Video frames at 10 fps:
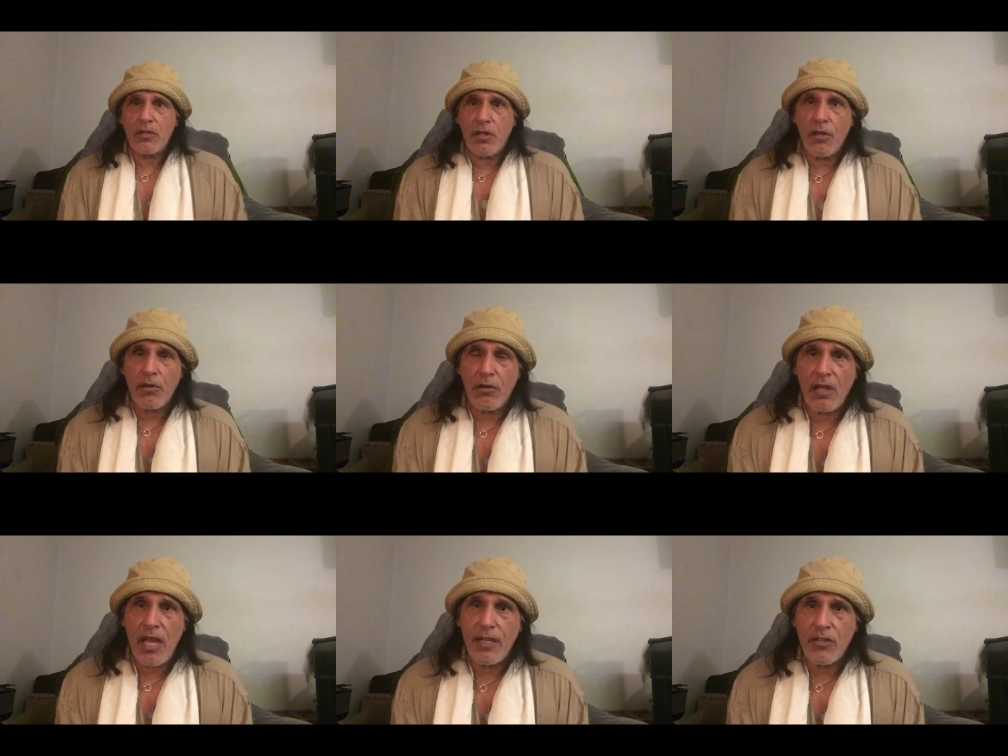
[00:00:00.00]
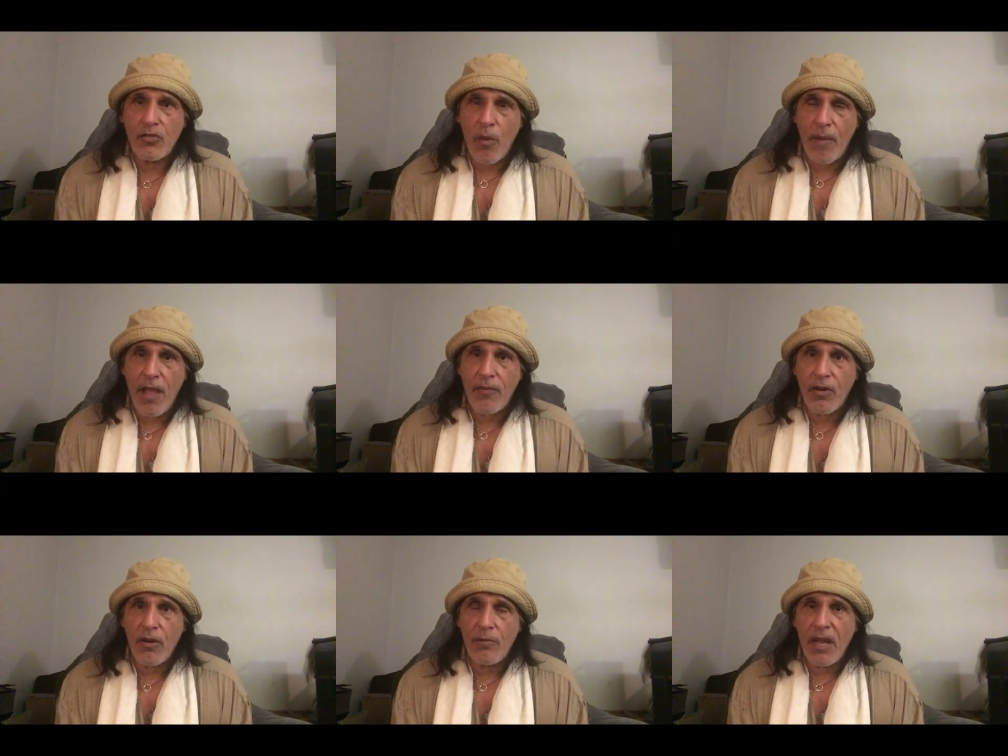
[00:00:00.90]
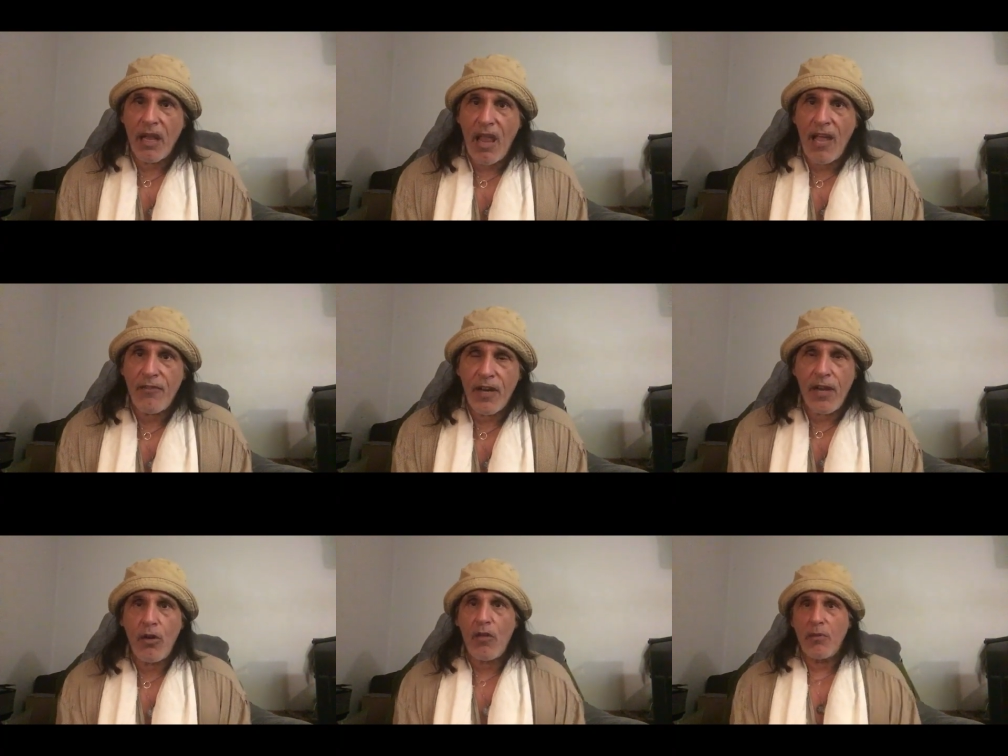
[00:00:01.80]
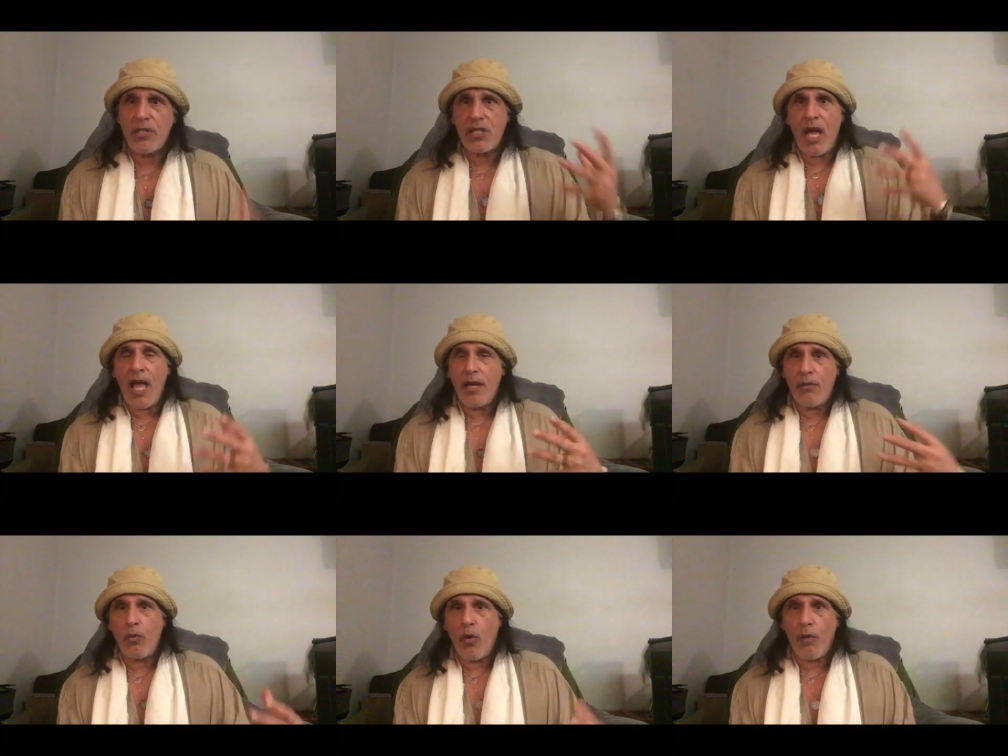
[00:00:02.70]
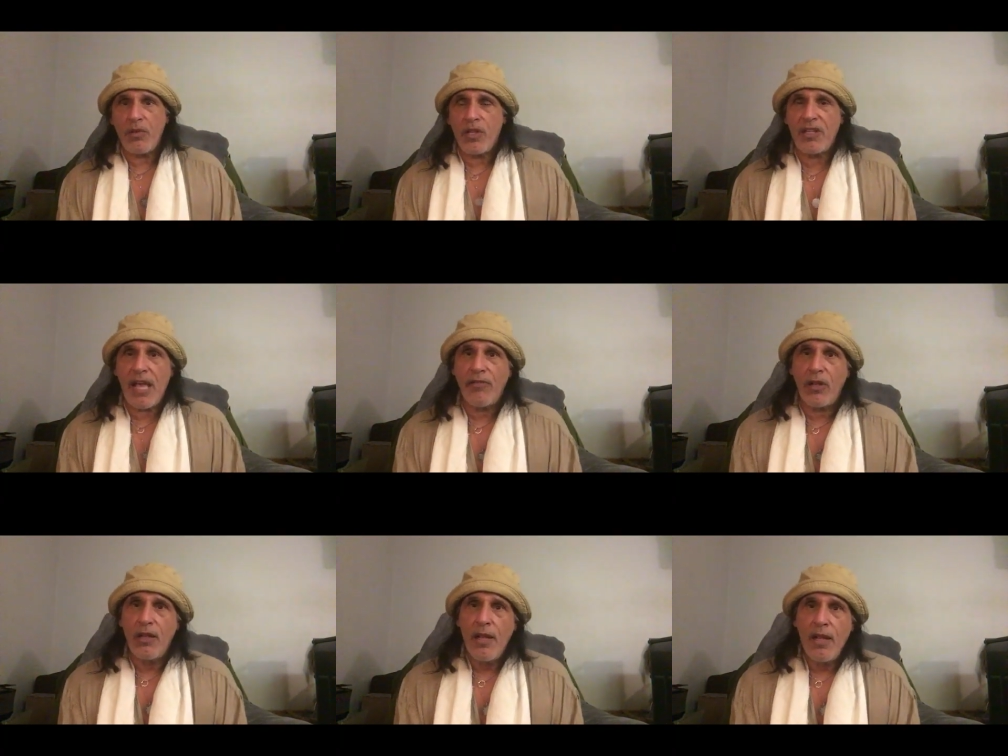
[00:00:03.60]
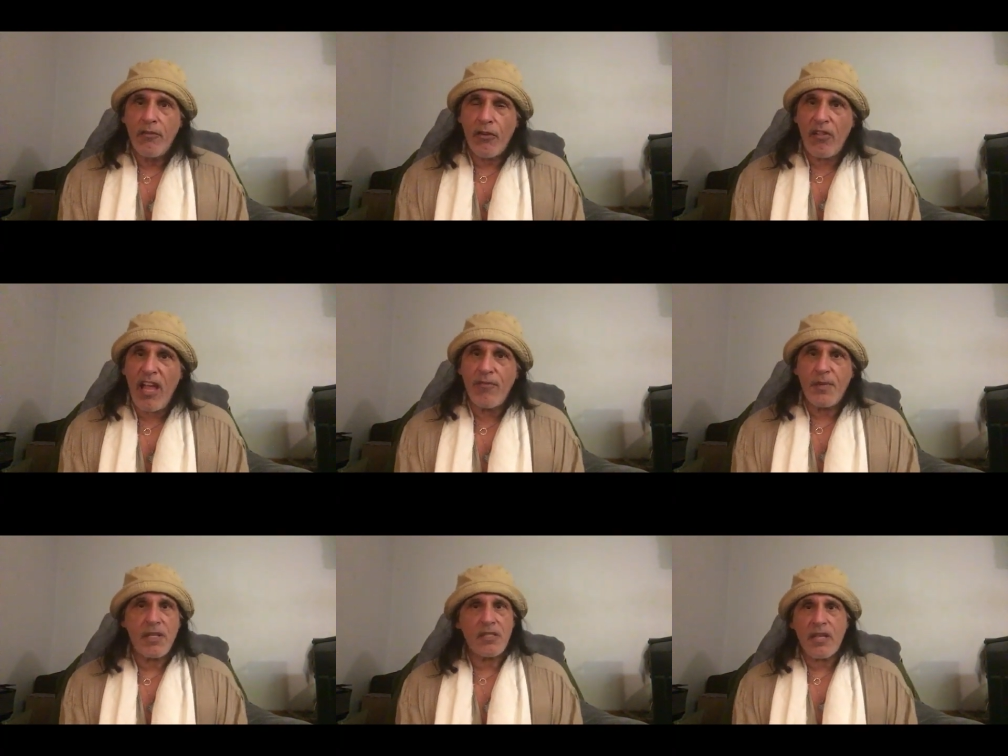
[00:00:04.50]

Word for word: thunder and lightning storm I ever heard in my life. And I know that was God at war with the devil for life because